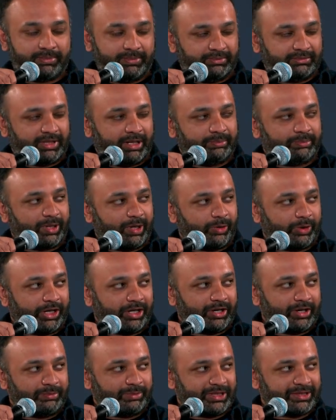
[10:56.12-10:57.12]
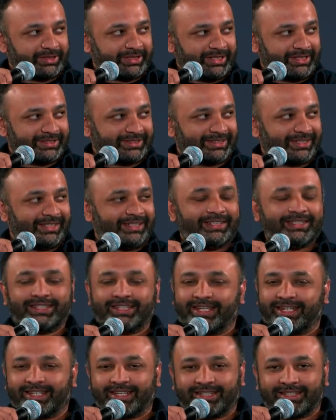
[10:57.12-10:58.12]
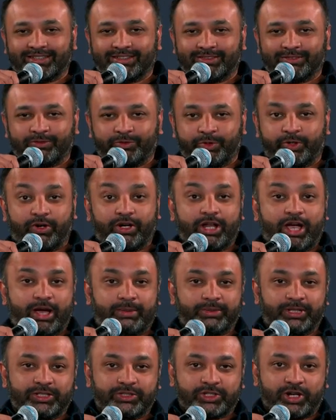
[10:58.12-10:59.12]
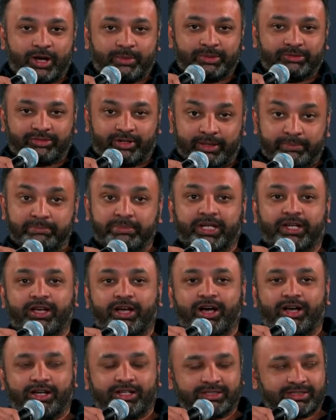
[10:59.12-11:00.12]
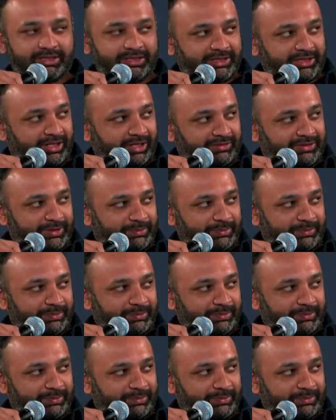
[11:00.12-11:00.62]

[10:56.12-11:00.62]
empowering our business. And we're adopting Shopify because it solves a